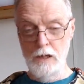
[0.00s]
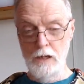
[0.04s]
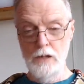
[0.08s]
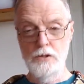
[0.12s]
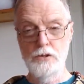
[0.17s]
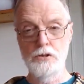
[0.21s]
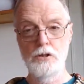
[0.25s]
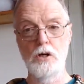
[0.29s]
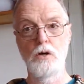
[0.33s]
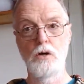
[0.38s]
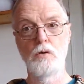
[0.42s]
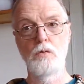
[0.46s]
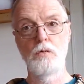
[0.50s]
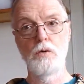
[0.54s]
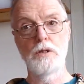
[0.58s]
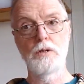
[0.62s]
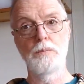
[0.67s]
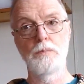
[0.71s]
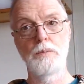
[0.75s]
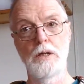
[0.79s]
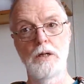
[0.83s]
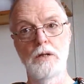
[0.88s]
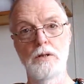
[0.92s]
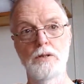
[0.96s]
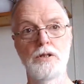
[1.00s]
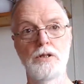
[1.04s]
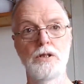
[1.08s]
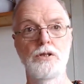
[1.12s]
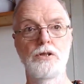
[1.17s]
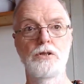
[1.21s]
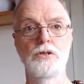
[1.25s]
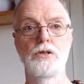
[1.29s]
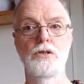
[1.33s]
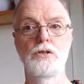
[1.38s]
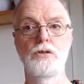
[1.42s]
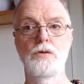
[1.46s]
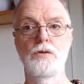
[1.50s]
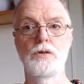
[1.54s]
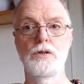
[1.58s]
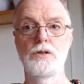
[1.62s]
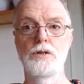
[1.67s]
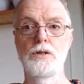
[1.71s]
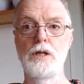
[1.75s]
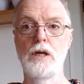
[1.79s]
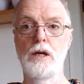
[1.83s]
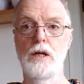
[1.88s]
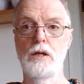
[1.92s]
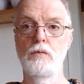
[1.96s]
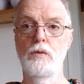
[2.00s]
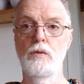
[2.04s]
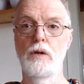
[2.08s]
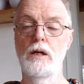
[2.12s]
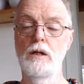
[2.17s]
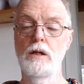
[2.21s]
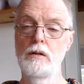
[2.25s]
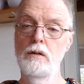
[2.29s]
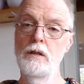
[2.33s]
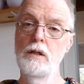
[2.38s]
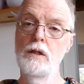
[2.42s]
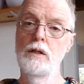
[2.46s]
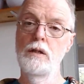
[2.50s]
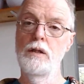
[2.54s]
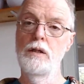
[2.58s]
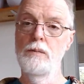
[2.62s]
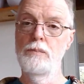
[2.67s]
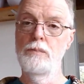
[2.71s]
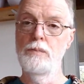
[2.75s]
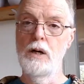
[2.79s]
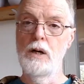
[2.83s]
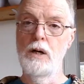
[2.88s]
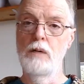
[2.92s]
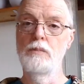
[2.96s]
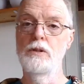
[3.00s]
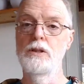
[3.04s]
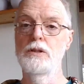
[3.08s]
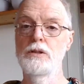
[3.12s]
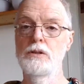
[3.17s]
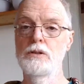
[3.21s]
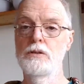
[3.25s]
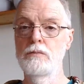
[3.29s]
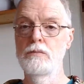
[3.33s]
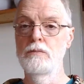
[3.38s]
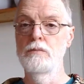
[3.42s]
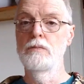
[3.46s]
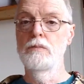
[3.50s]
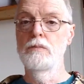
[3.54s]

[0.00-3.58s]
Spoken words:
So what do politicians do instead? Well, they promise